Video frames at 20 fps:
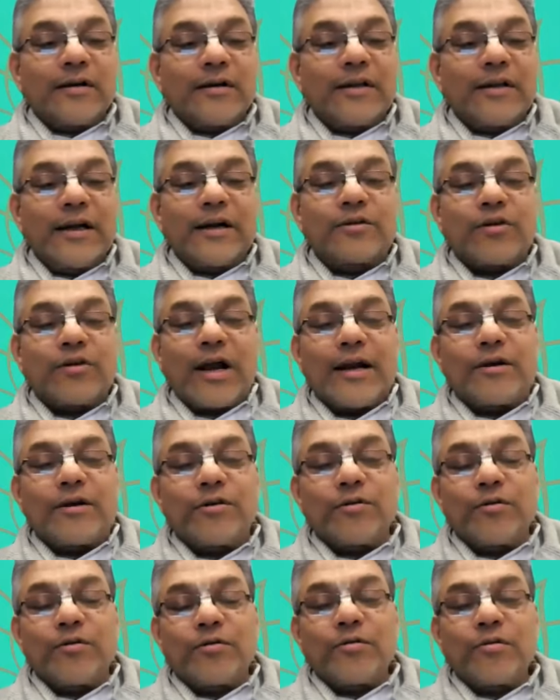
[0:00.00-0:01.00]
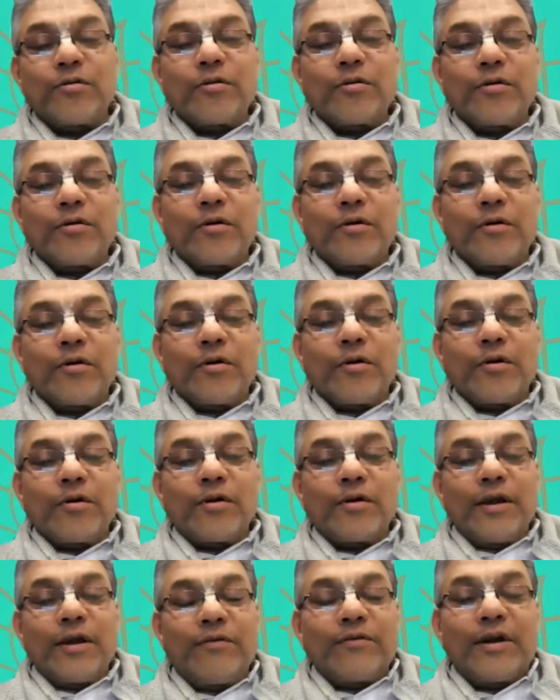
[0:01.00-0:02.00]
they try to
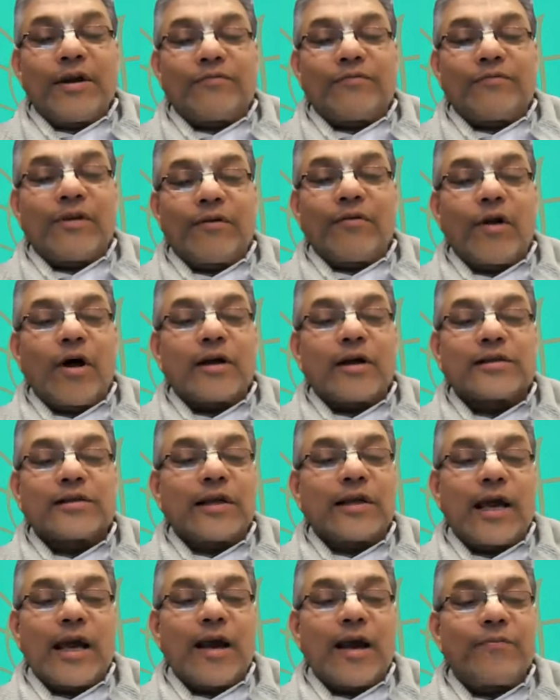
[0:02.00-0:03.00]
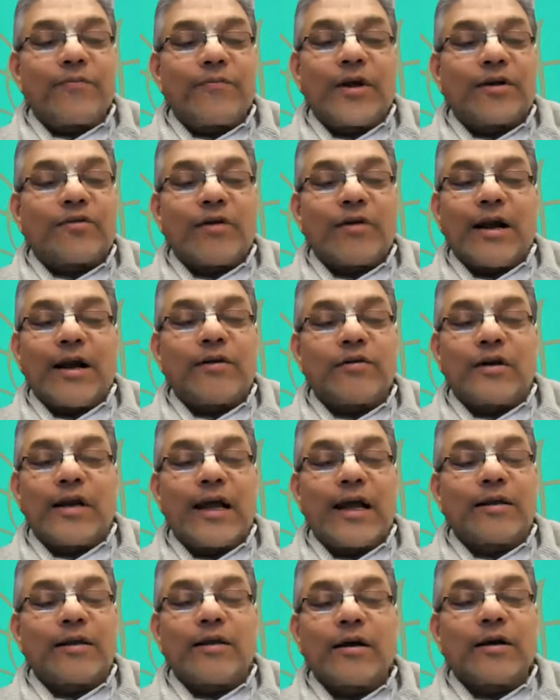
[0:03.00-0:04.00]
even if they've lost the game, they try to
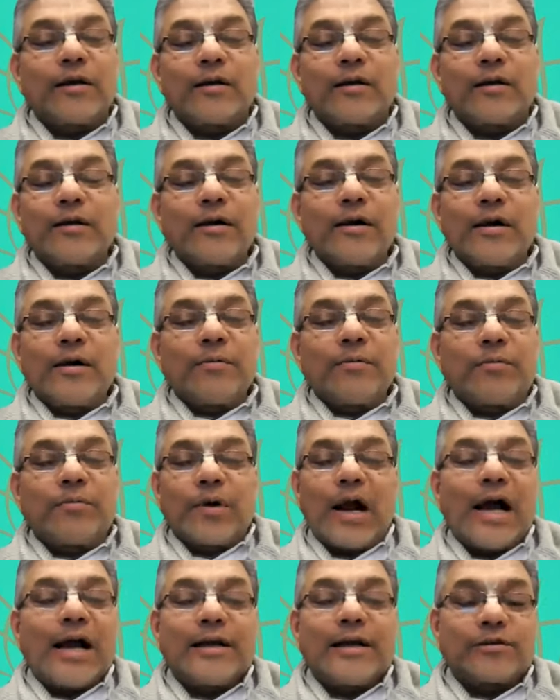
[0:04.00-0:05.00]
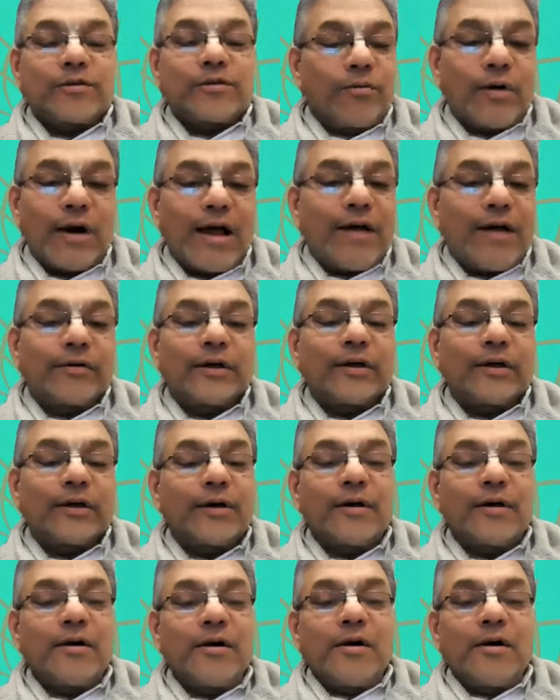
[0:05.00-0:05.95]
take the prize or whatever.